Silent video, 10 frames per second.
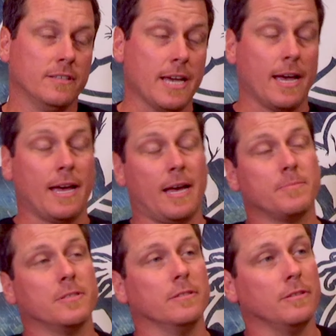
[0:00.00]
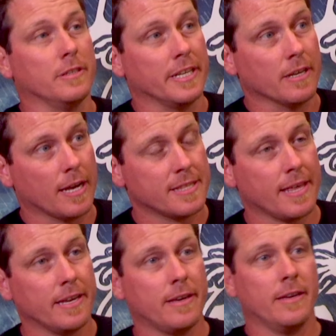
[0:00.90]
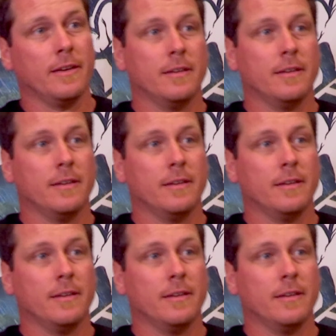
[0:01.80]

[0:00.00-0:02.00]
Yeah, absolutely. I think